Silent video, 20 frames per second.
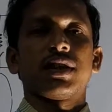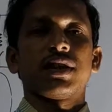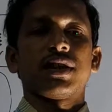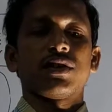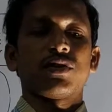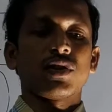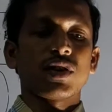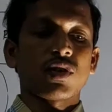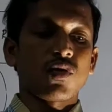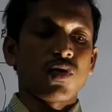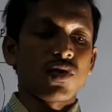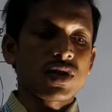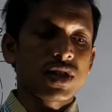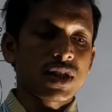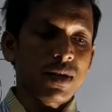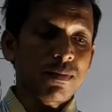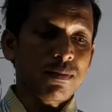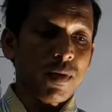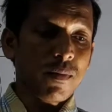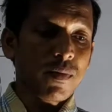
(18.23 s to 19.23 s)
So the
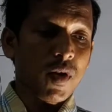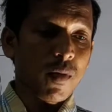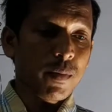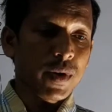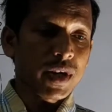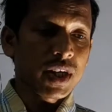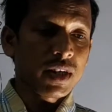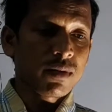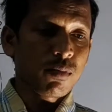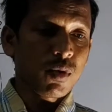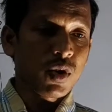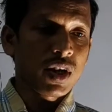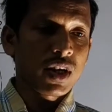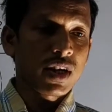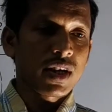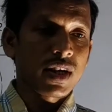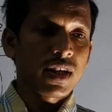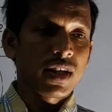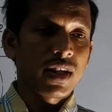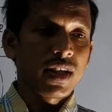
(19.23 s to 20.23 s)
concept of the operating point
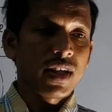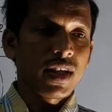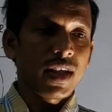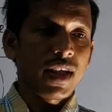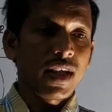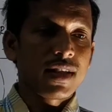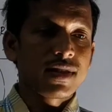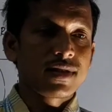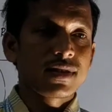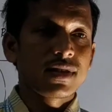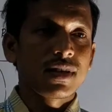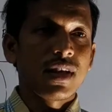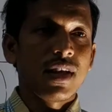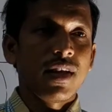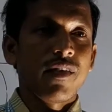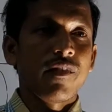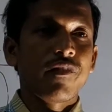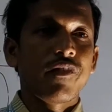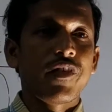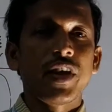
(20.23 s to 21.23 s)
is
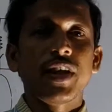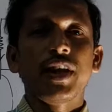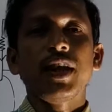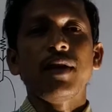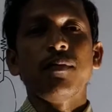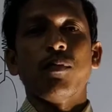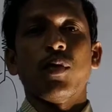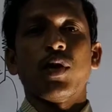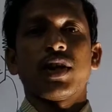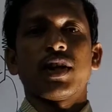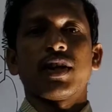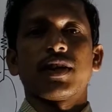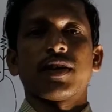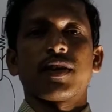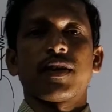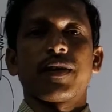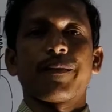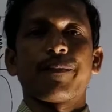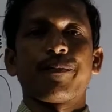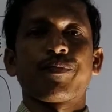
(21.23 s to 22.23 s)
very
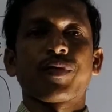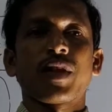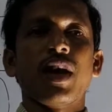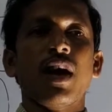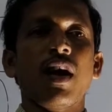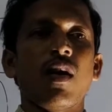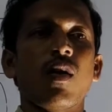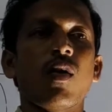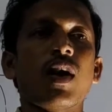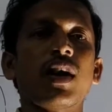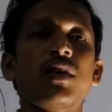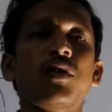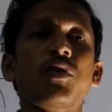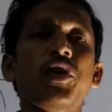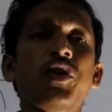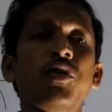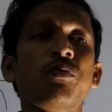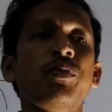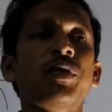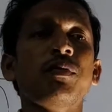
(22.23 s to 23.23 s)
important. What do
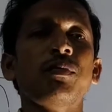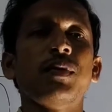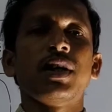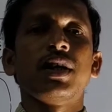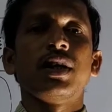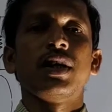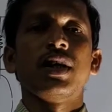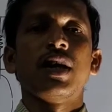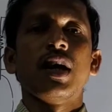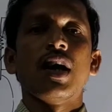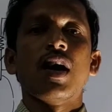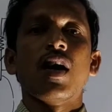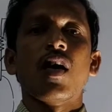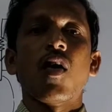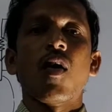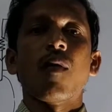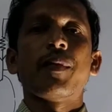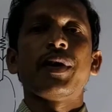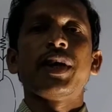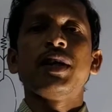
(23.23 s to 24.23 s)
you mean by
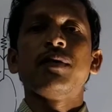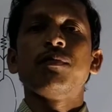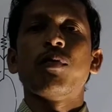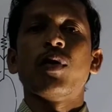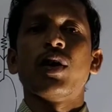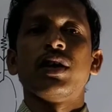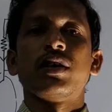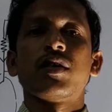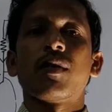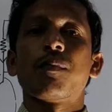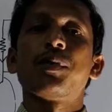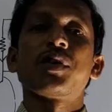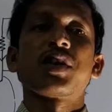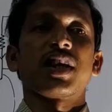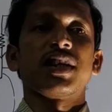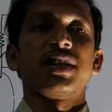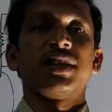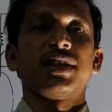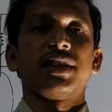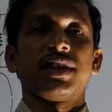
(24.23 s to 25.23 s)
operating point of a
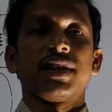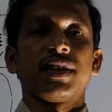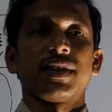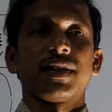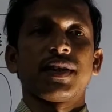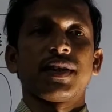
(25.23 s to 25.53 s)
transistor?